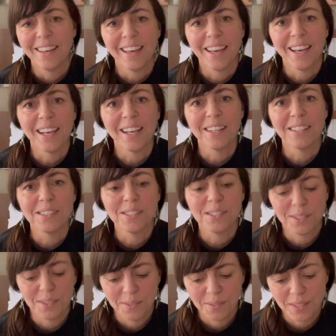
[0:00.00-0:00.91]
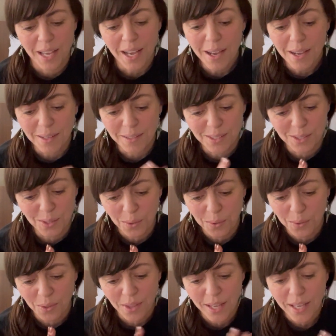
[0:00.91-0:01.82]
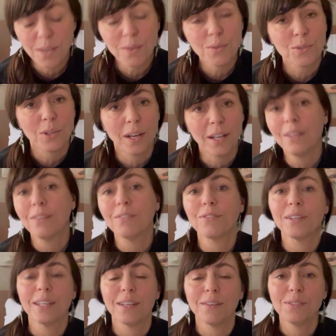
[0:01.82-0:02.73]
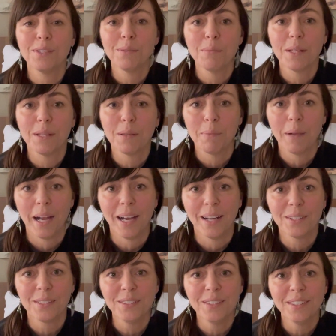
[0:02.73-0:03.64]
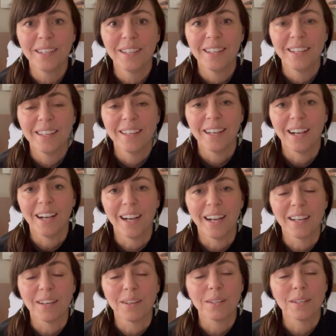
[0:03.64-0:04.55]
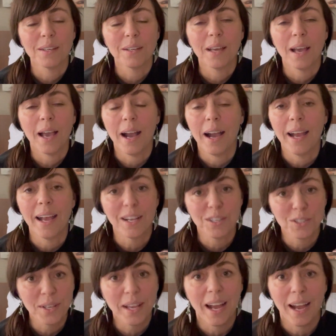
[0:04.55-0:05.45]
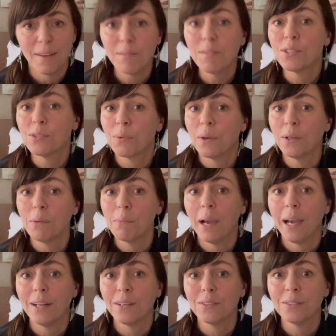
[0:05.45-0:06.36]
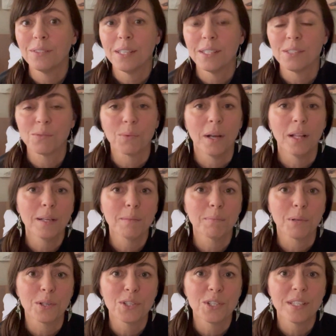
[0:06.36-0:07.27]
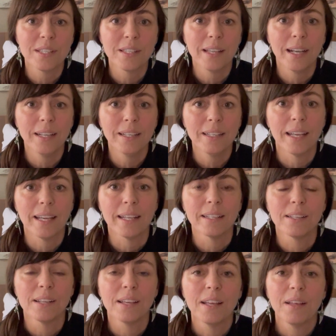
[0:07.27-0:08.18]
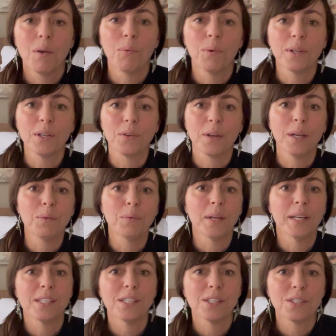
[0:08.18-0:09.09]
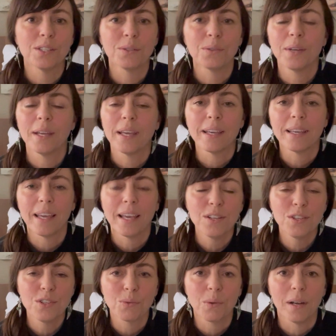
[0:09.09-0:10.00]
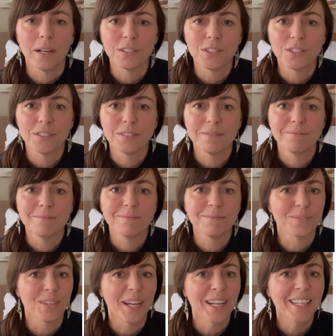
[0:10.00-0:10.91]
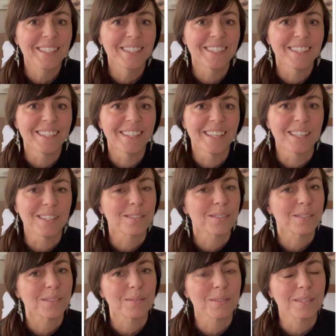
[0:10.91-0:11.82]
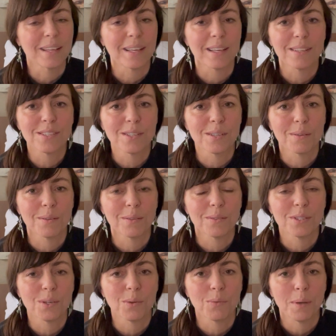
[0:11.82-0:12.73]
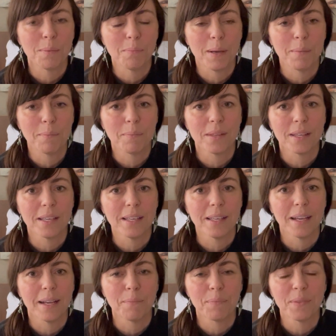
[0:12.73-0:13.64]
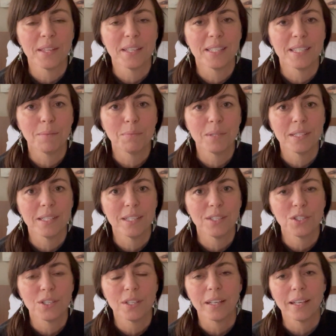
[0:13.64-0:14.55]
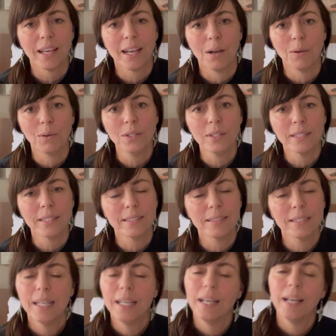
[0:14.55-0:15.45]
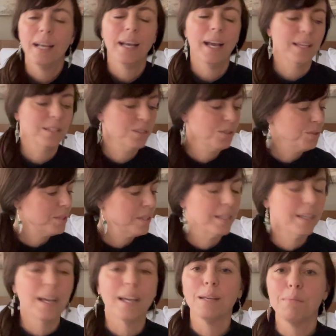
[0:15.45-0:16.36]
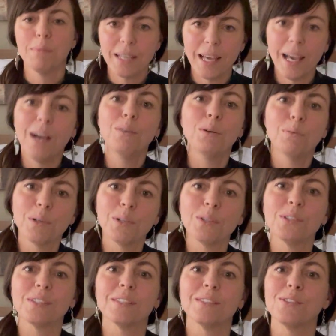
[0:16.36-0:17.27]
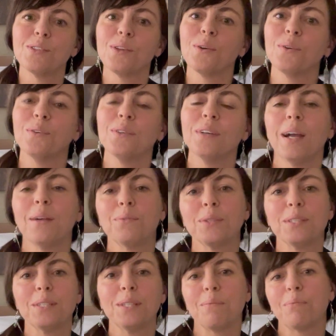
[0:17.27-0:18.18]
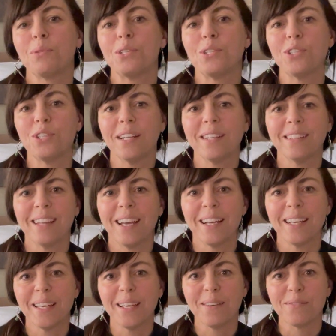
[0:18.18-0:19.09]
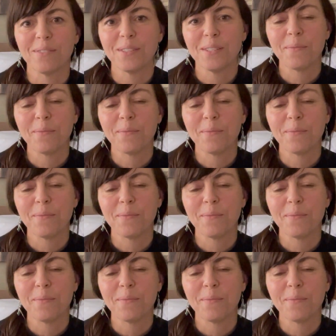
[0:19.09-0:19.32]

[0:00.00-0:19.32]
And yeah, so thank you, Shauna, for gifting me the pattern. I actually have the sweater pattern as well. I purchased that, and what a great way to do a gauge swatch, right? It's like to whip up the dip stitch in a cowl. And as you see, I am a cowl person, so I really appreciate that gift.